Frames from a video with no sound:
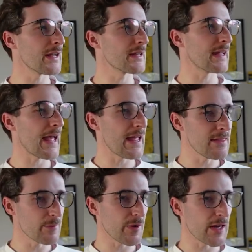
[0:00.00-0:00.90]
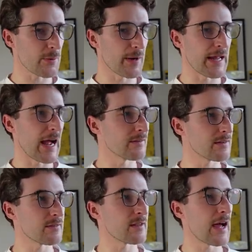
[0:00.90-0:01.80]
and get in the breakaway
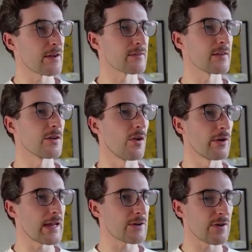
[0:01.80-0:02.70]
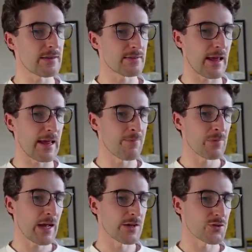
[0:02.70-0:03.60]
Anders Johannesson on a great day
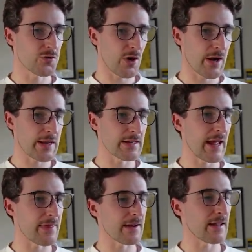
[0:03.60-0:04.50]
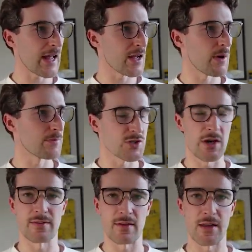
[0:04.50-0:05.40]
and try and get that KOM
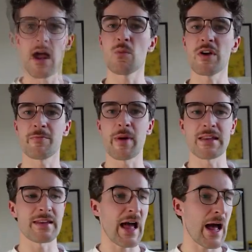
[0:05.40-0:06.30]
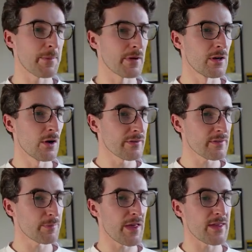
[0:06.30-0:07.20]
jersey. And we've made it happen. Lawrence
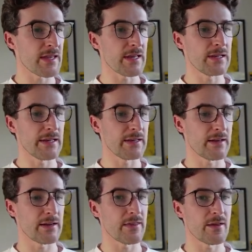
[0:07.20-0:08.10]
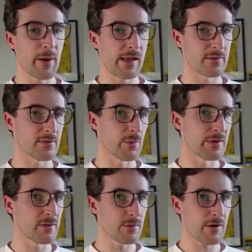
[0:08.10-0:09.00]
Pithy leading the peloton. We
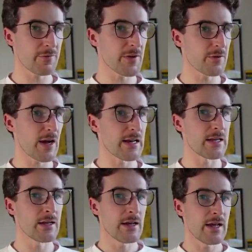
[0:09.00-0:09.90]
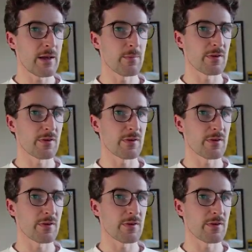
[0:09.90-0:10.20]
do have Fiorelli in